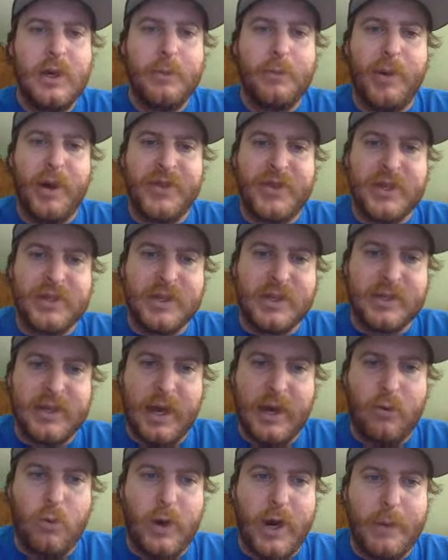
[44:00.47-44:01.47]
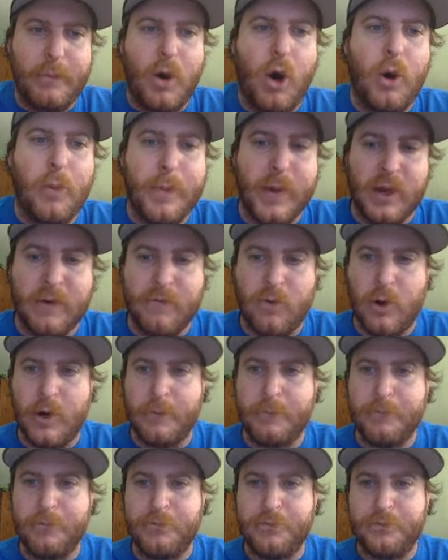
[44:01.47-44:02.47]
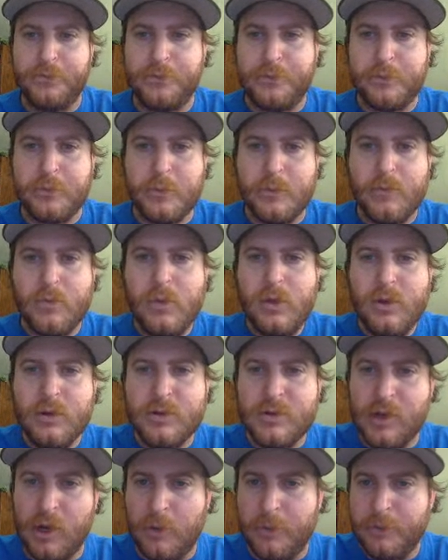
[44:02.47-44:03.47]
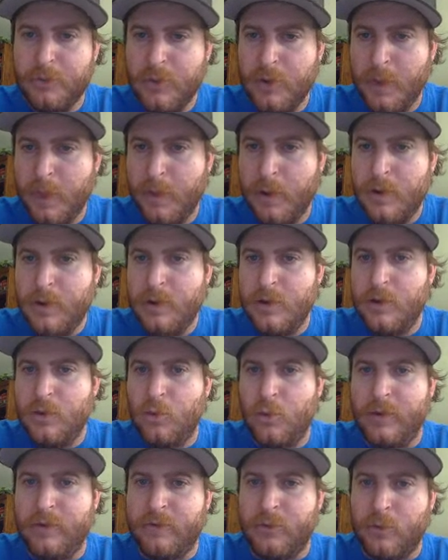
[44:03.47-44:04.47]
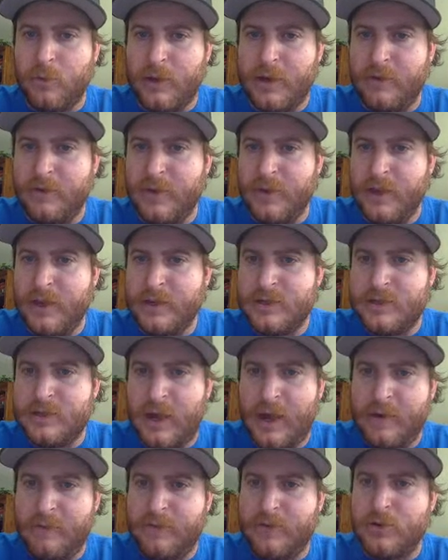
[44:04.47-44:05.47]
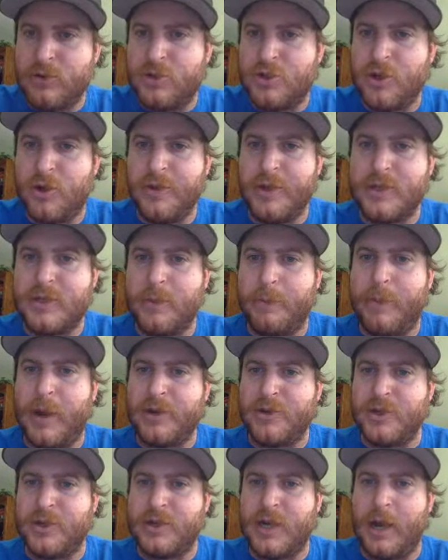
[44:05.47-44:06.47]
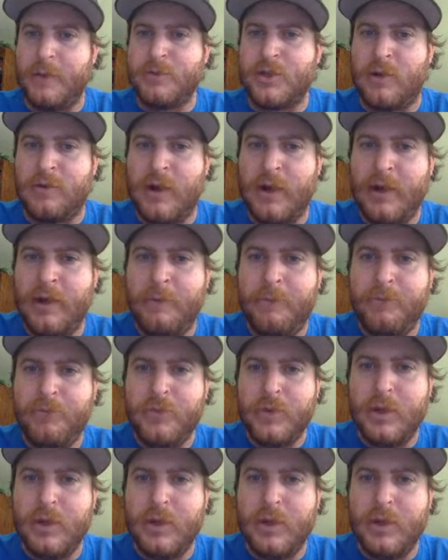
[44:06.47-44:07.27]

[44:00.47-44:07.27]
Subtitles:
but this is kind of what I'm hoping for. So we've given this, I've shown this a bunch of times already,